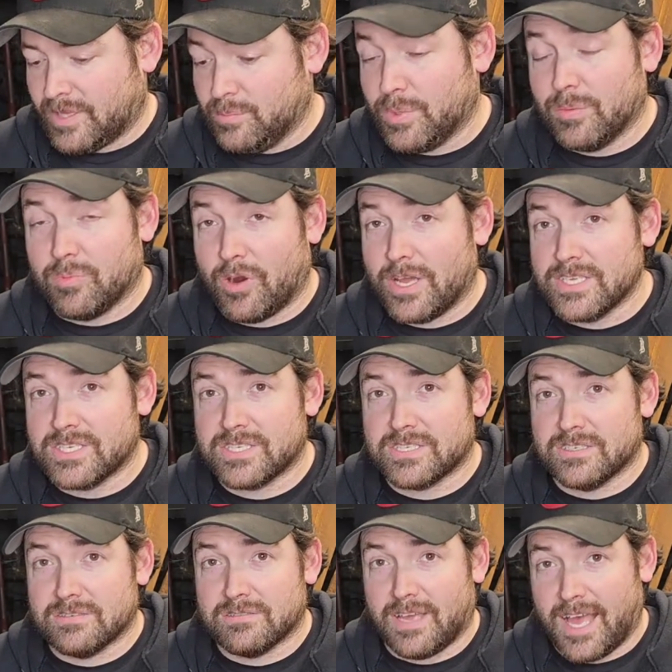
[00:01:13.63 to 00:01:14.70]
but priced
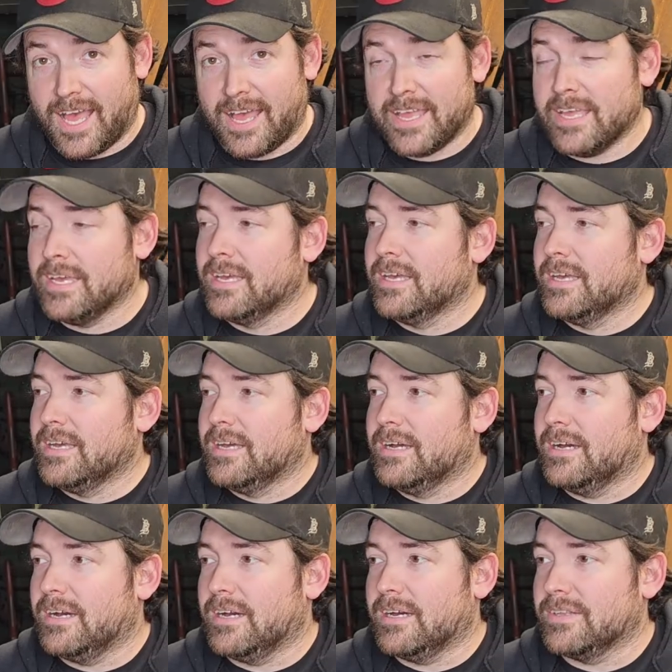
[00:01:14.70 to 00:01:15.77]
high.
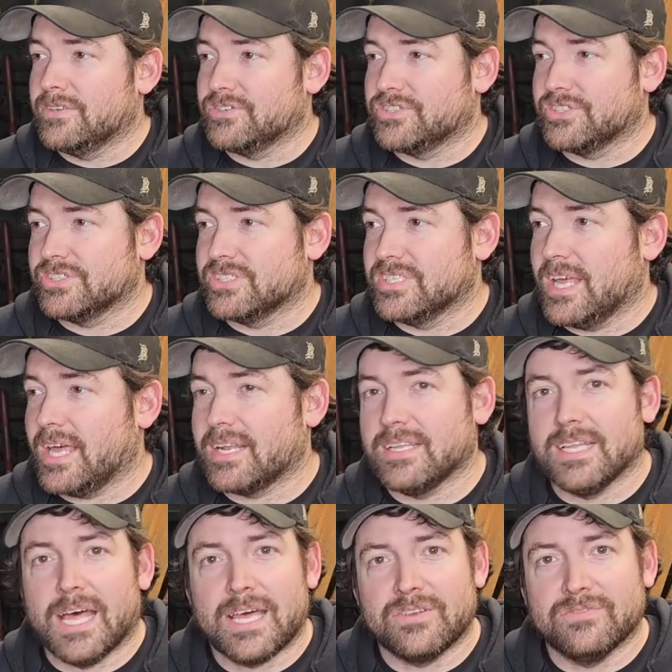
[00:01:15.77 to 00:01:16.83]
There's just not a
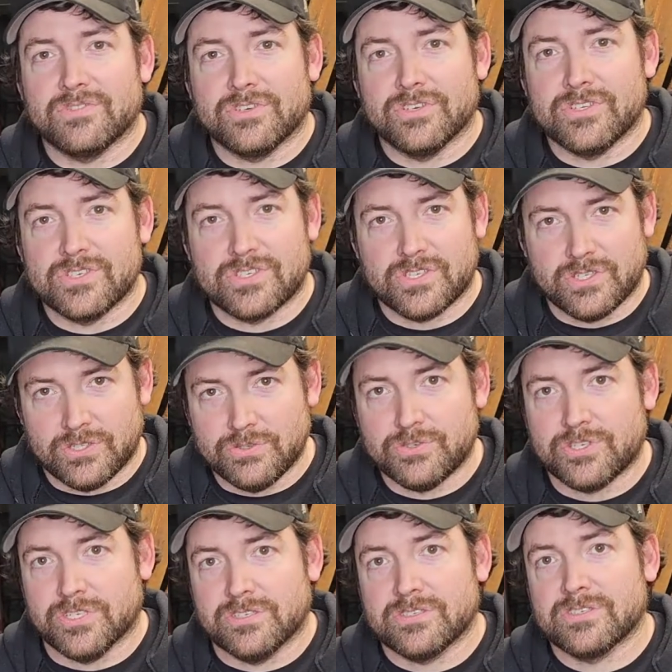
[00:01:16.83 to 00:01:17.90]
lot of good
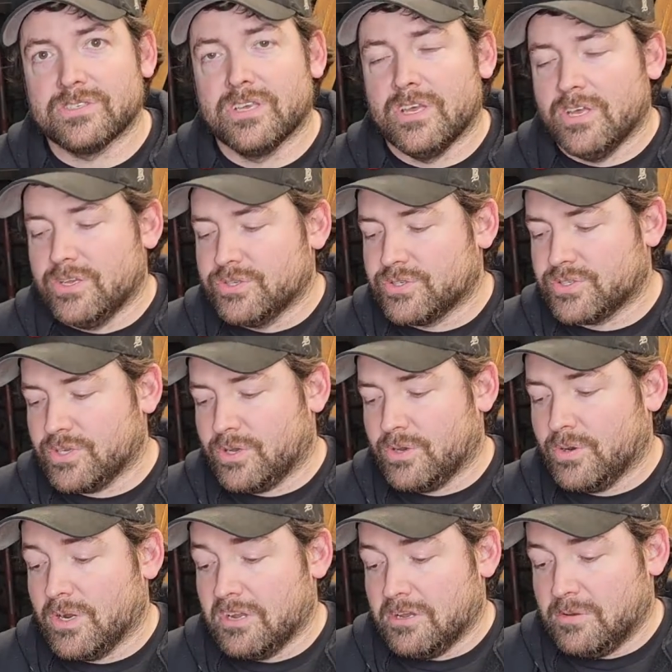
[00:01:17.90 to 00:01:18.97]
solutions.
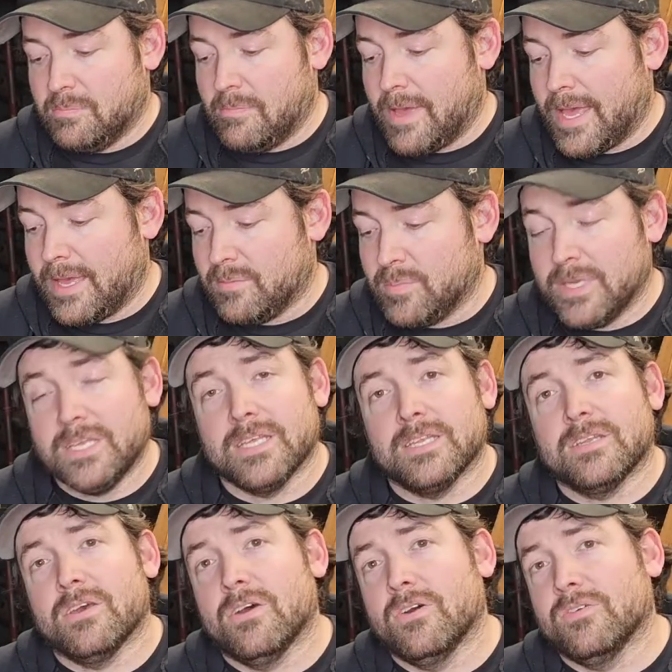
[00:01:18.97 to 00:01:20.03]
So Matt
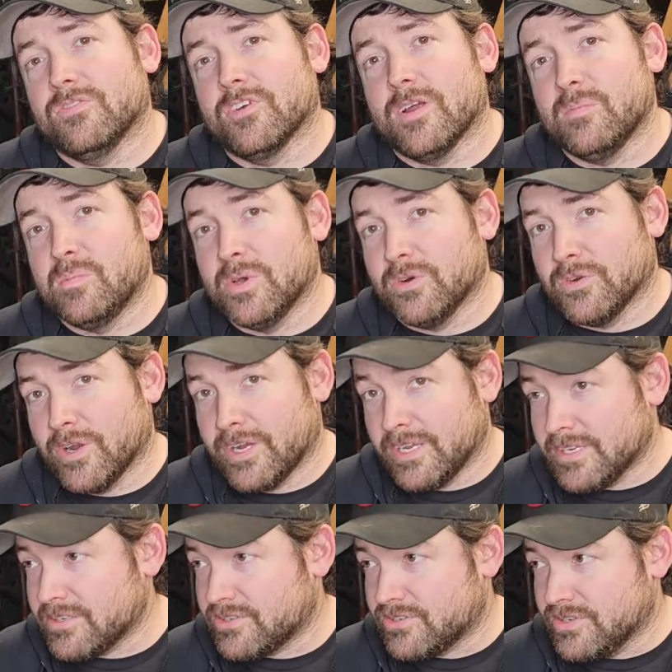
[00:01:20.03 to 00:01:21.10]
Beenan over at Billet
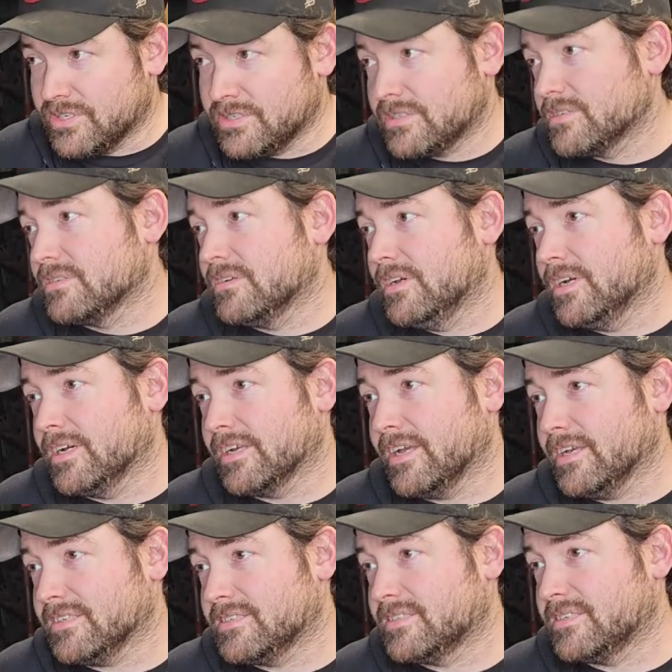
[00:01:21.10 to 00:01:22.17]
Industries
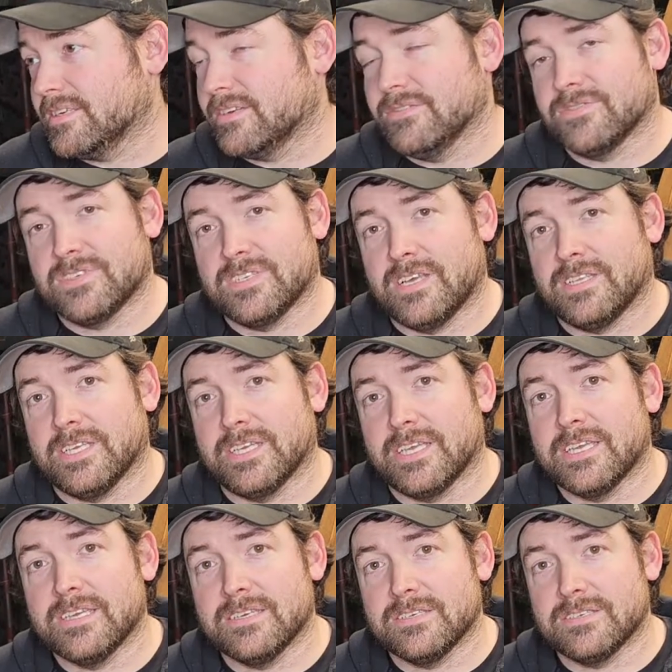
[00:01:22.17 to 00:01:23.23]
got sick of
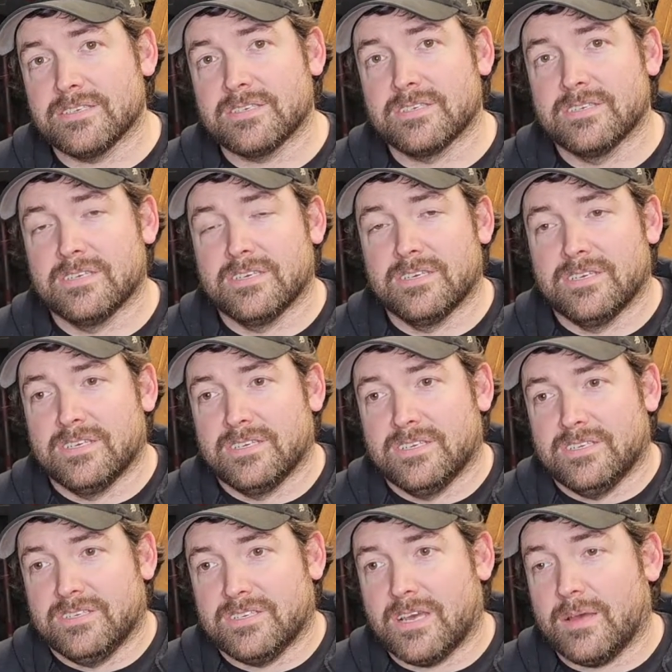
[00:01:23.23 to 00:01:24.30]
selling his
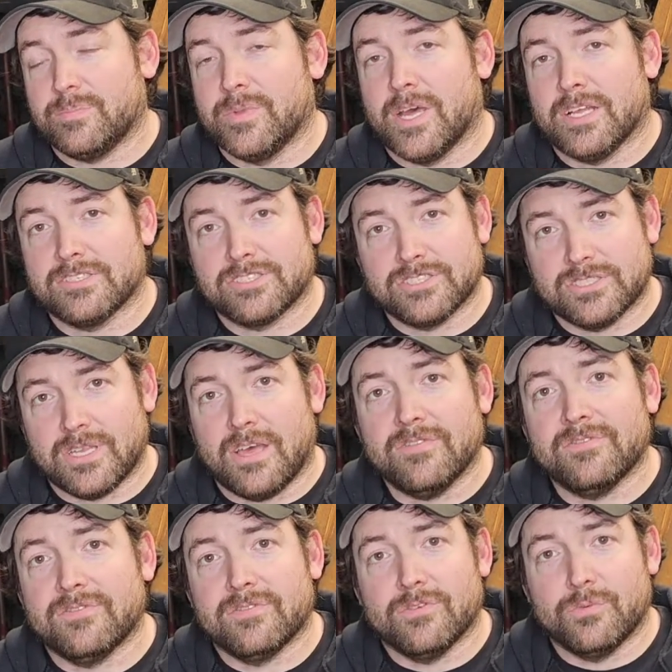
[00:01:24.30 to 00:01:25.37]
top-notch
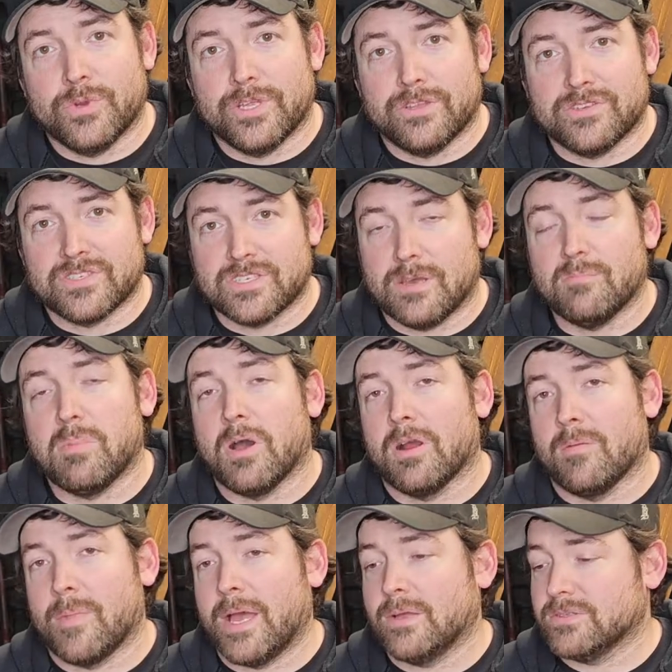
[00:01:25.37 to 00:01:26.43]
stuff with
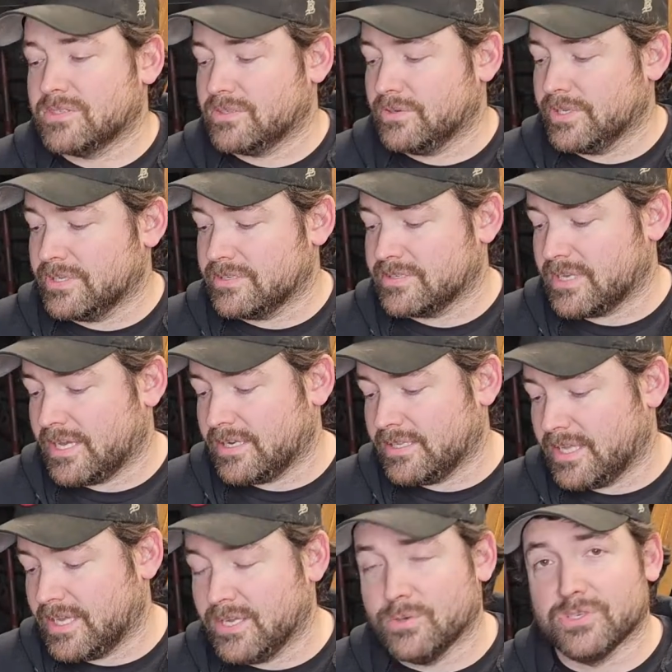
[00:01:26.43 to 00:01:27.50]
subpar mounts, so he decided
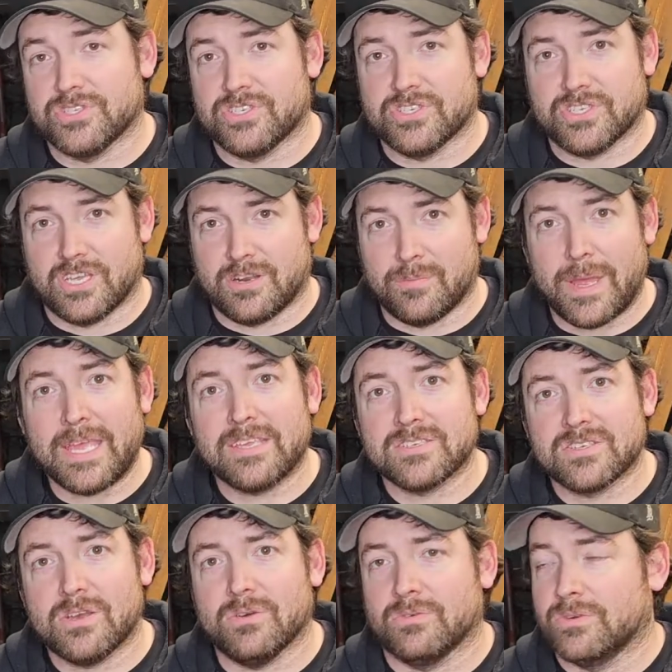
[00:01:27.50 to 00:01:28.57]
that he was just going to make
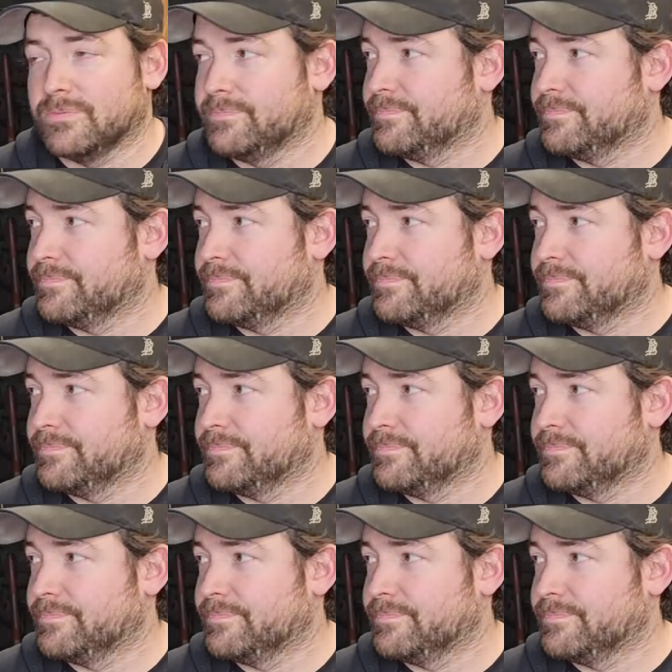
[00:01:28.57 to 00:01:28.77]
his own.